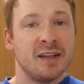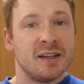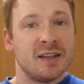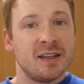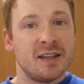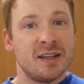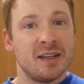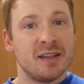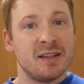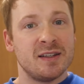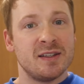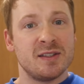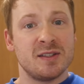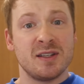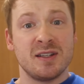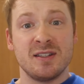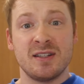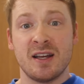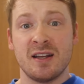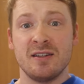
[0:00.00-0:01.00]
It is
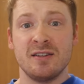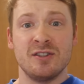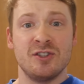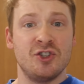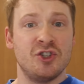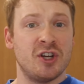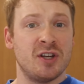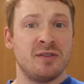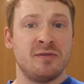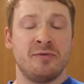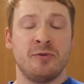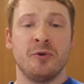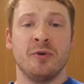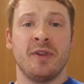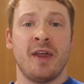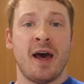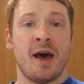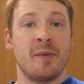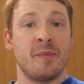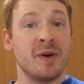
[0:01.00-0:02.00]
intended just for
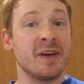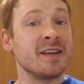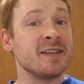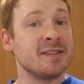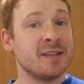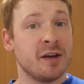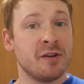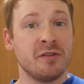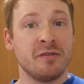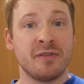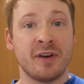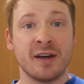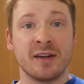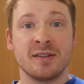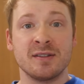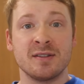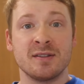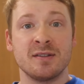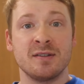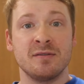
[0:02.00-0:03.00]
that, making sound
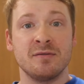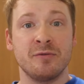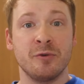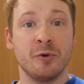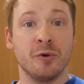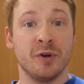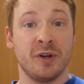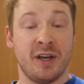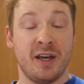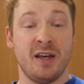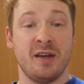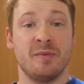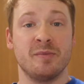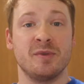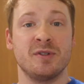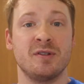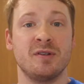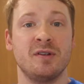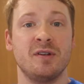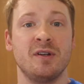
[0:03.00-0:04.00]
effects for
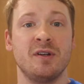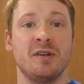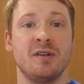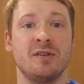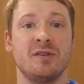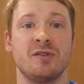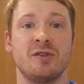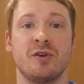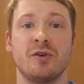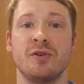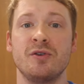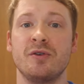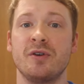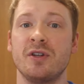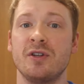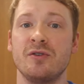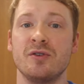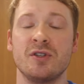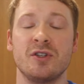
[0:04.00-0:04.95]
games. So you can use